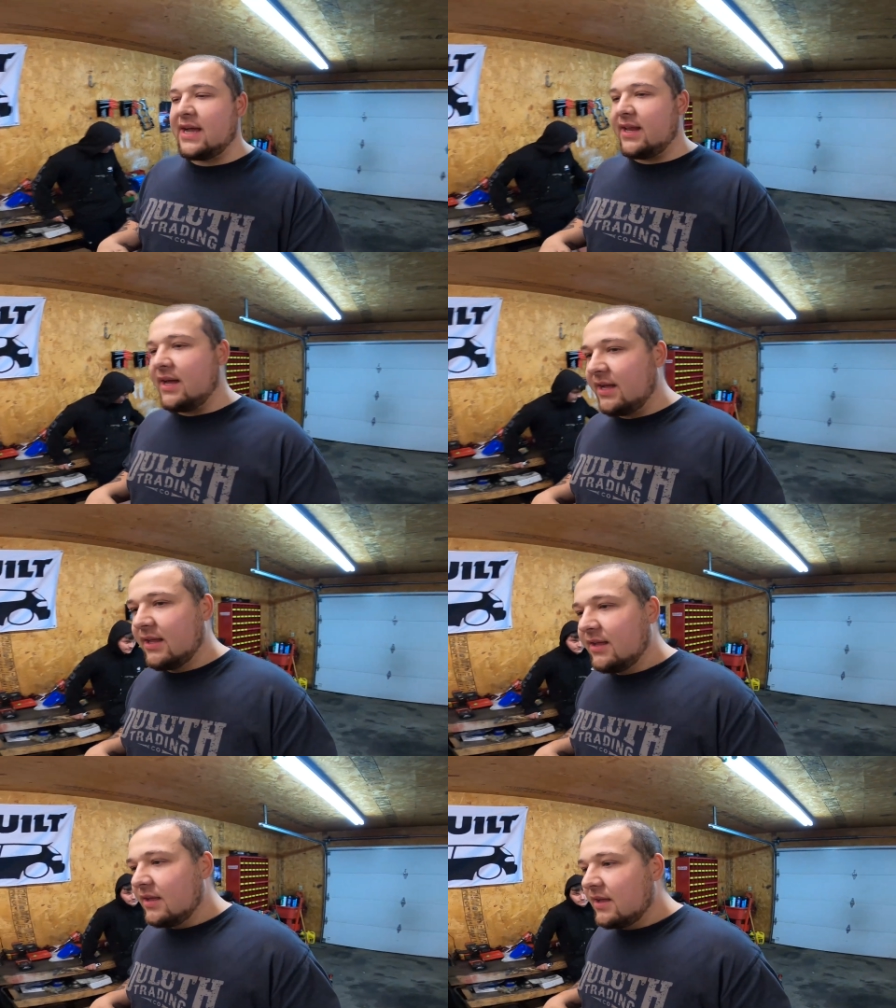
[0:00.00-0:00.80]

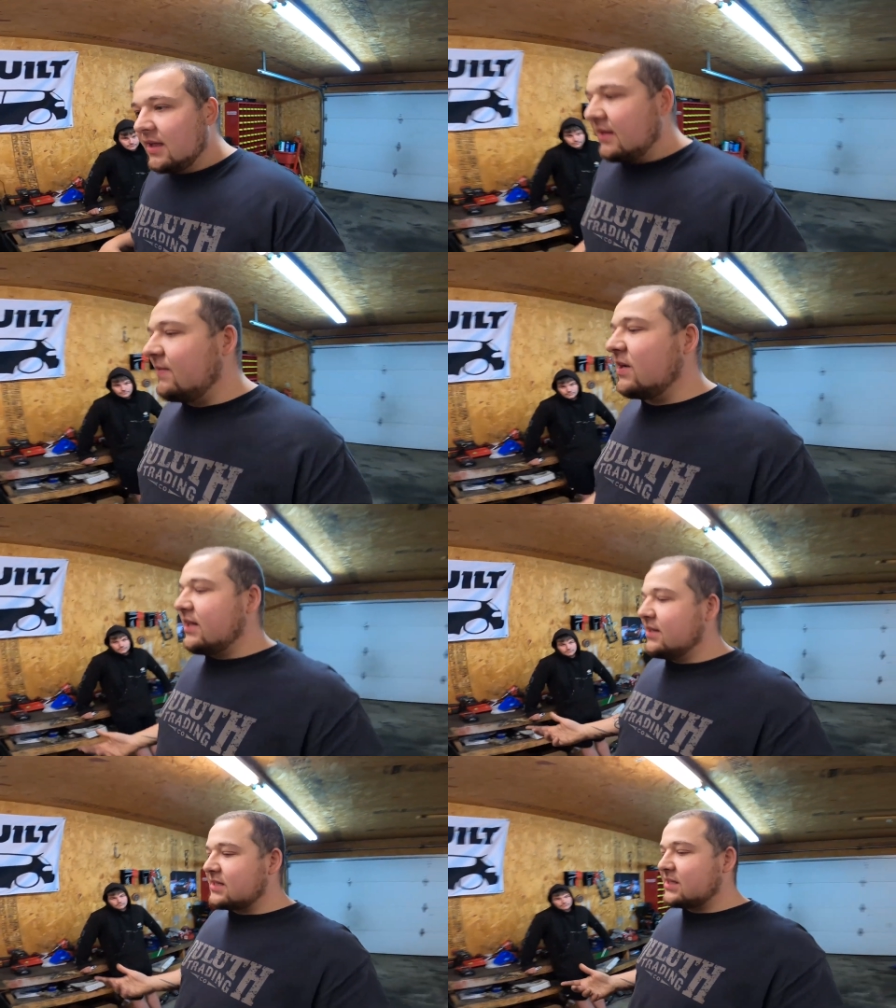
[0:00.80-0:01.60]

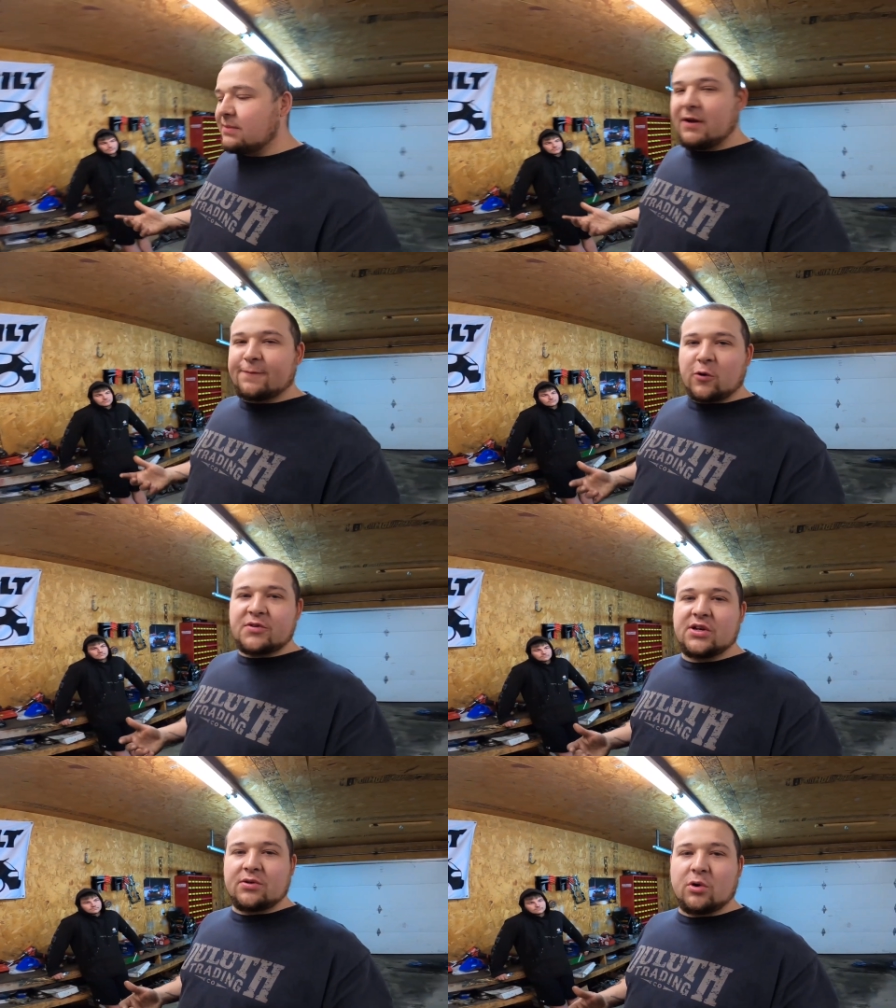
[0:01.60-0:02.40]
this is like my
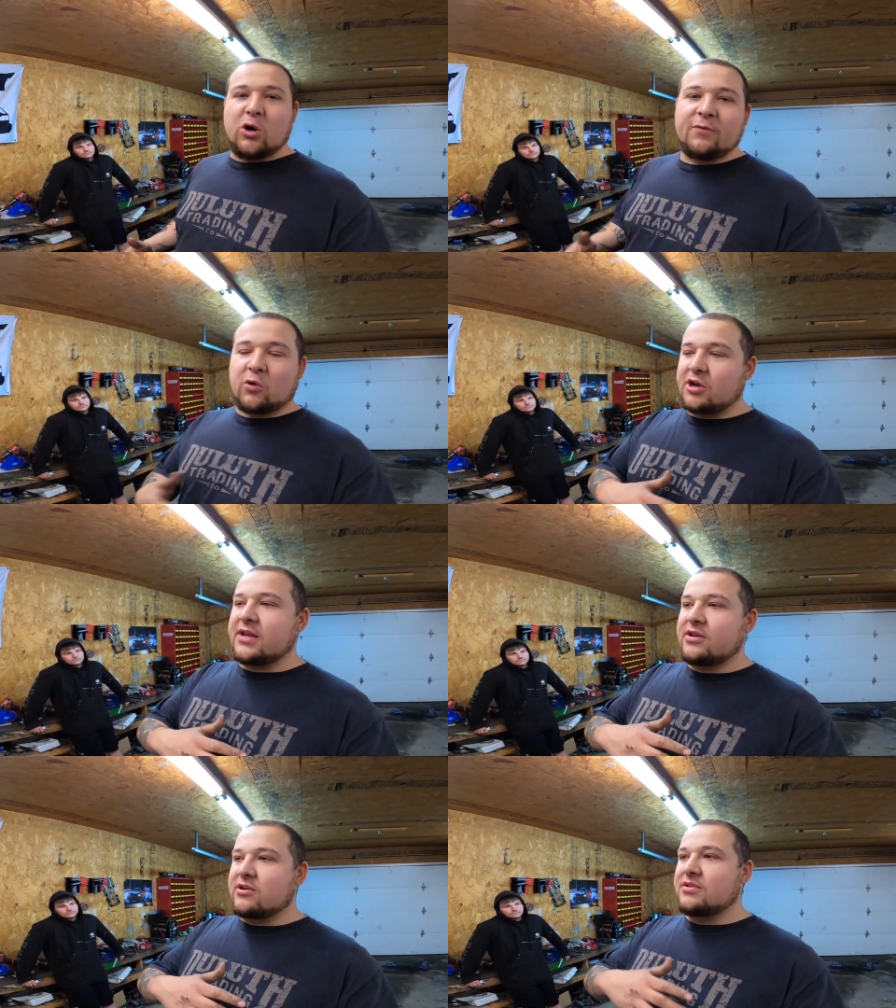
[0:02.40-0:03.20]
4th year in a row of
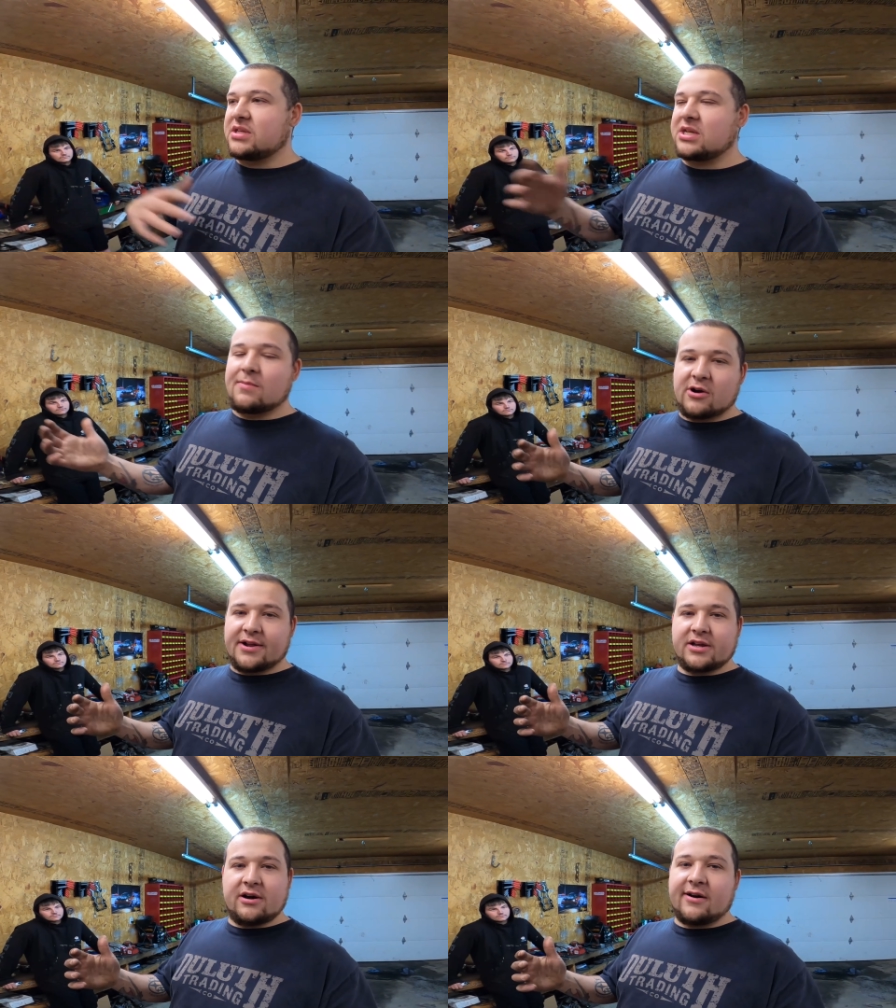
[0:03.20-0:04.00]
working during the summer
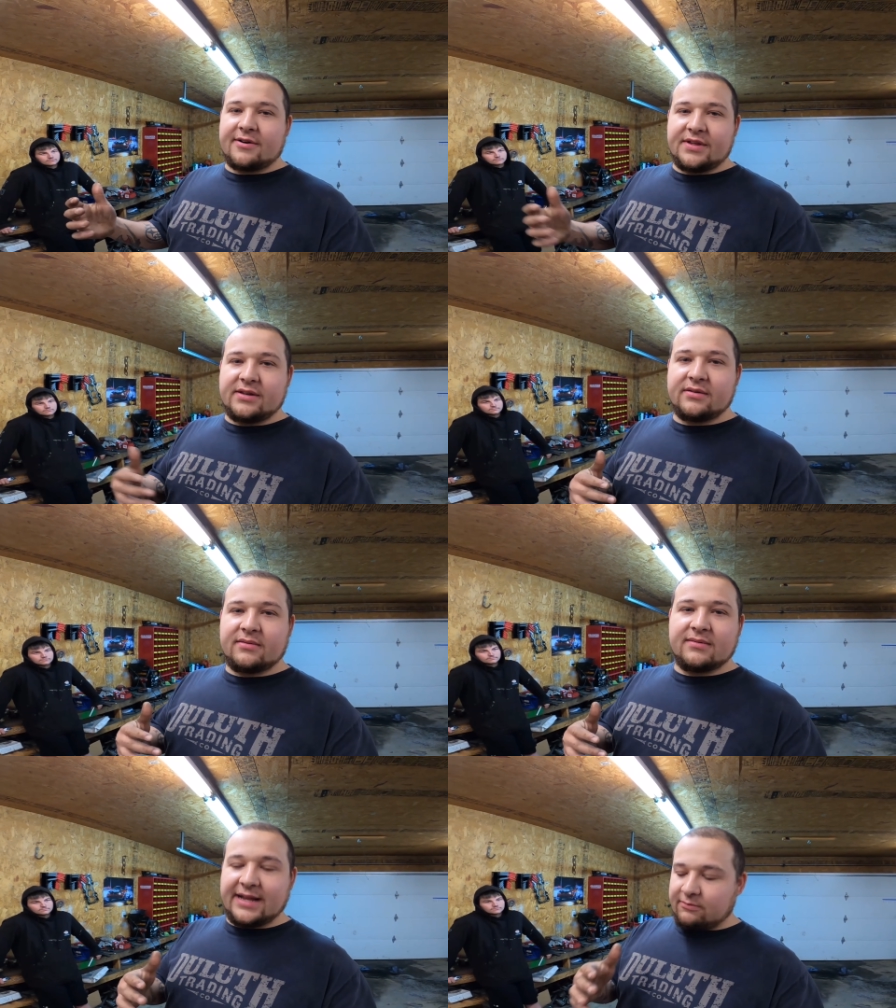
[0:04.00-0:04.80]
on a car, and then
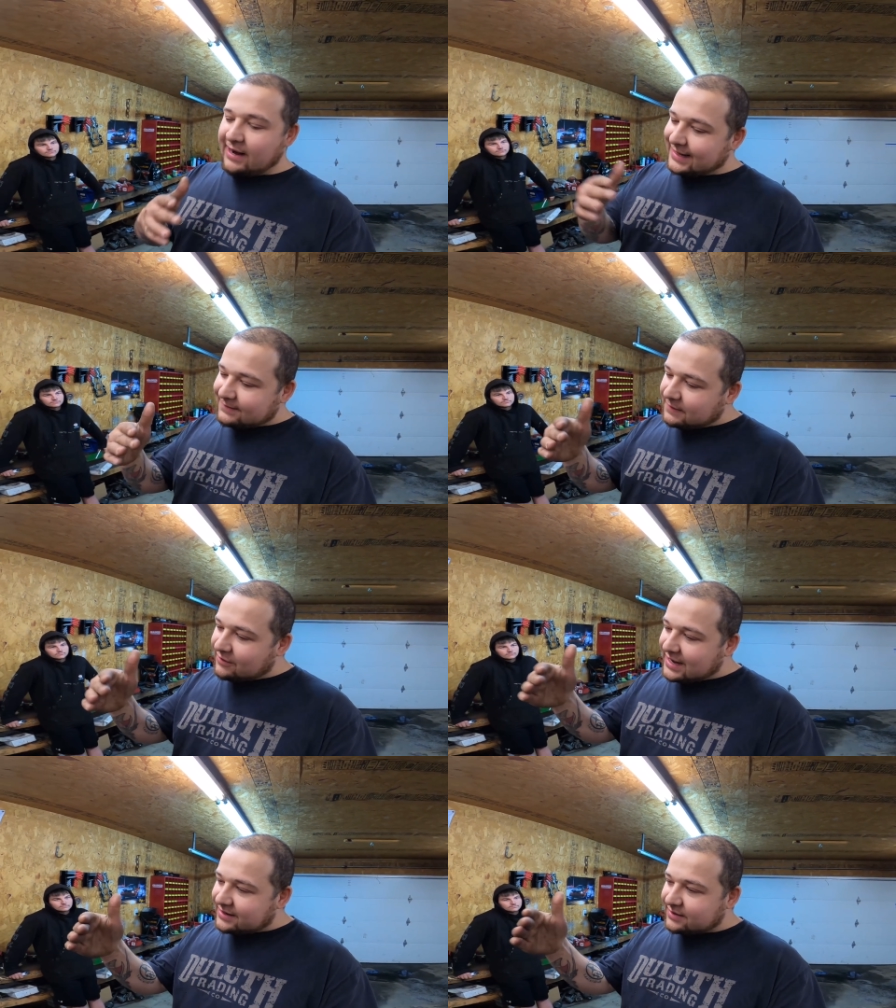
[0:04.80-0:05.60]
like right at the
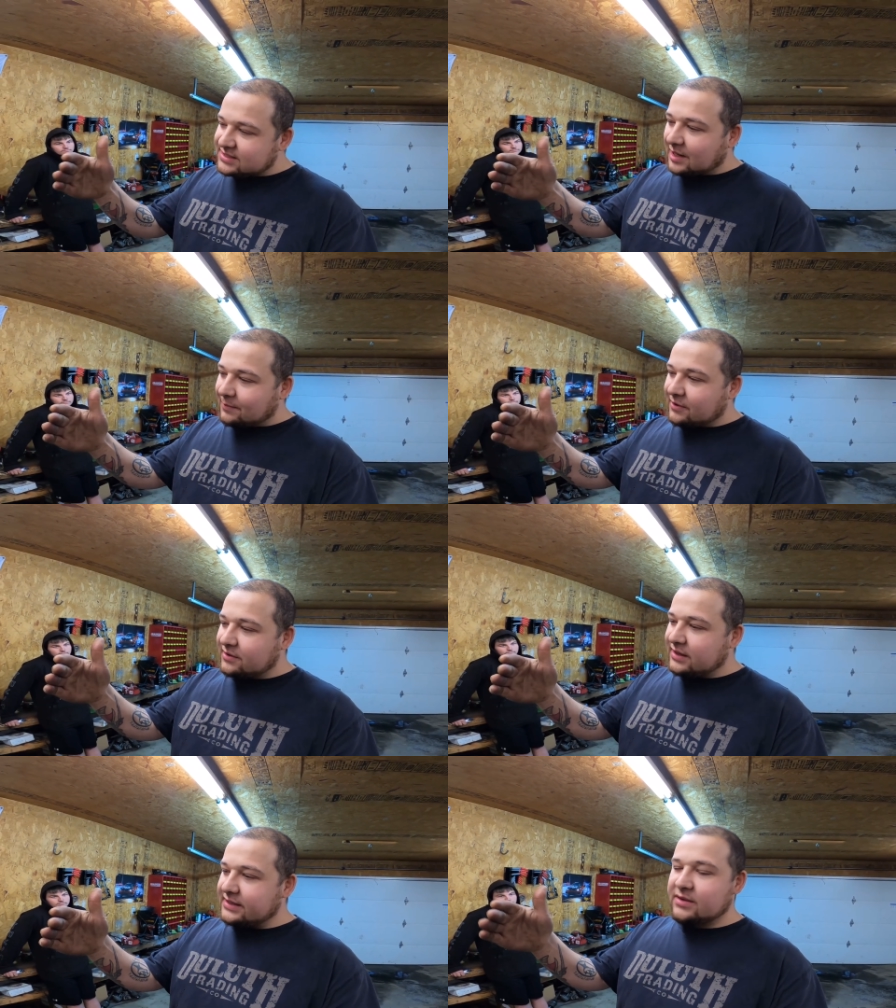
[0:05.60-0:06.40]
very end of the
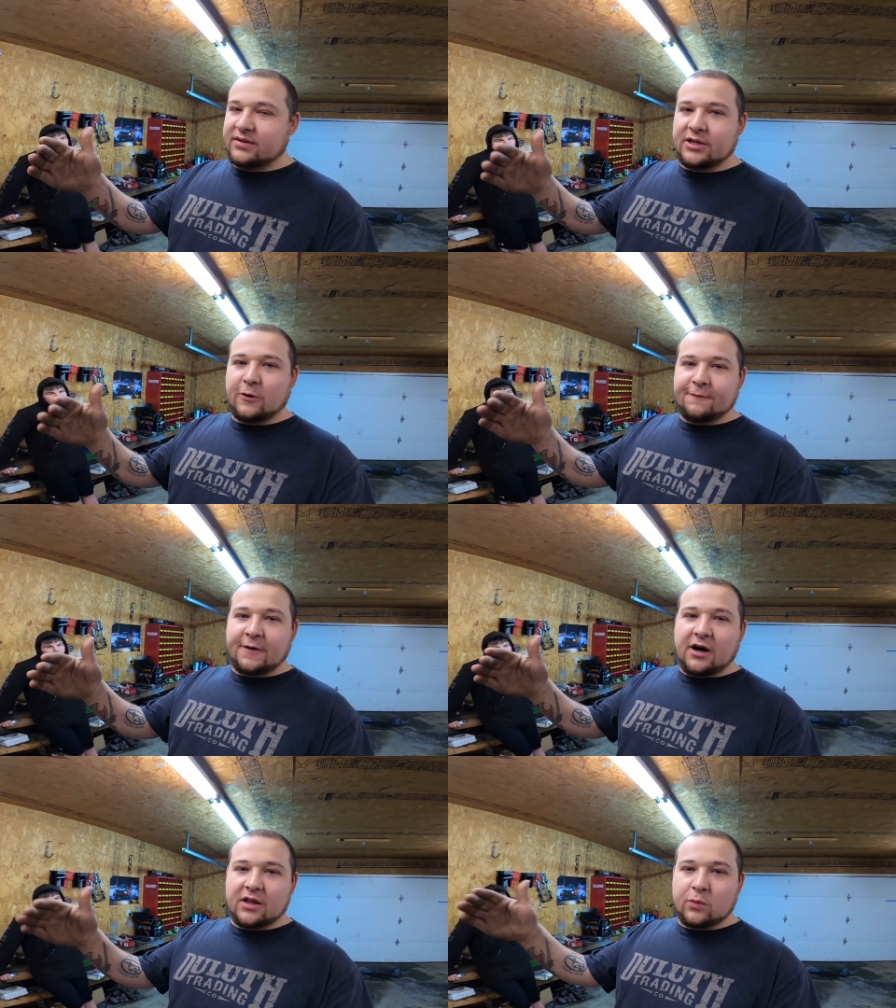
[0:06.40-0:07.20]
summer into, you know,
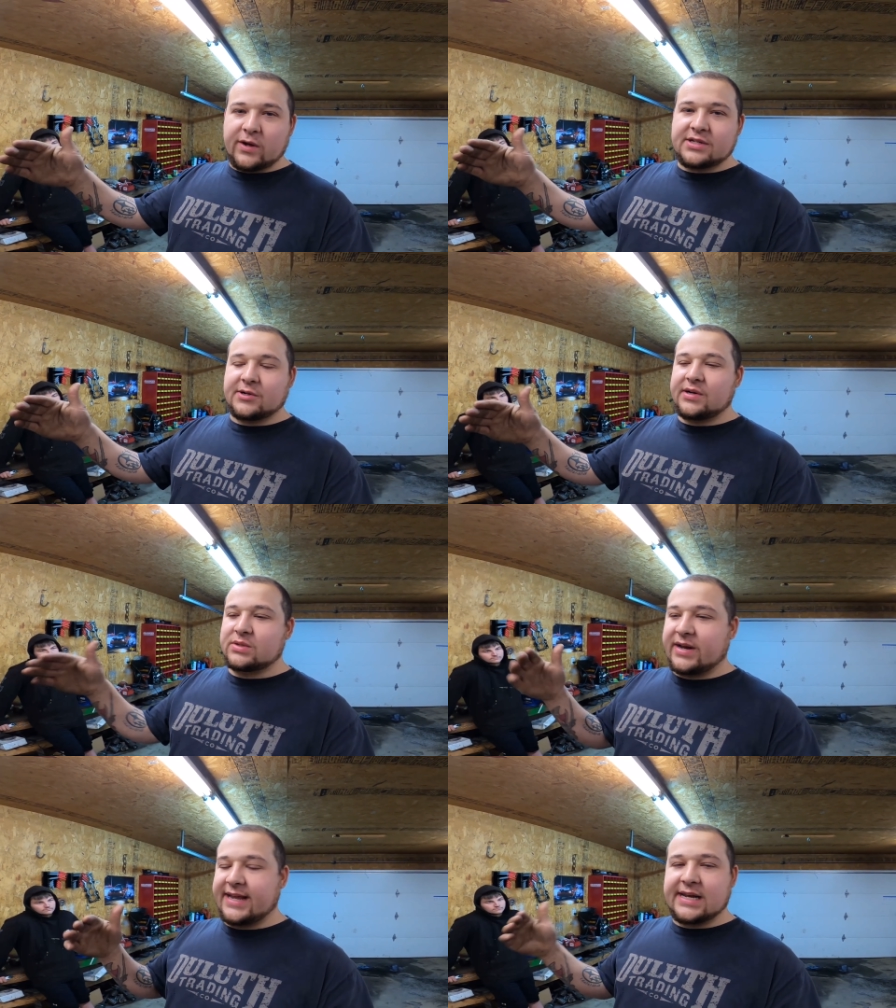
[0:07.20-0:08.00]
fall and winter
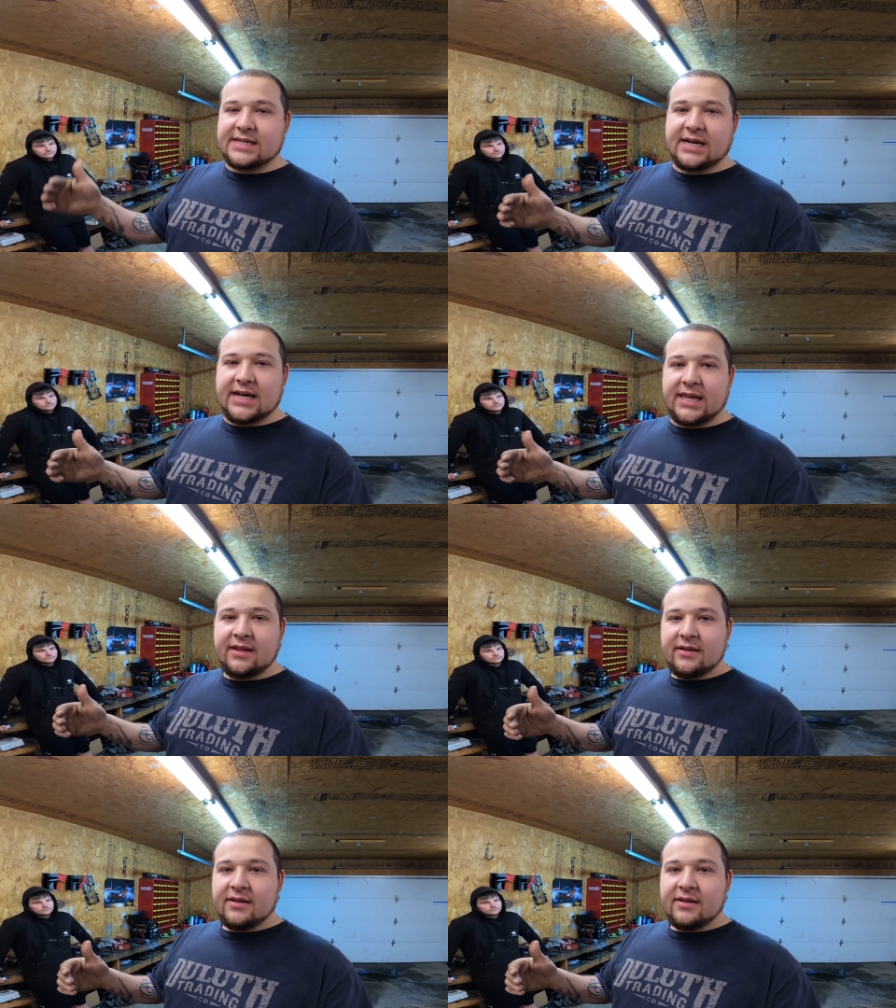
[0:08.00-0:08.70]
is when I get it done.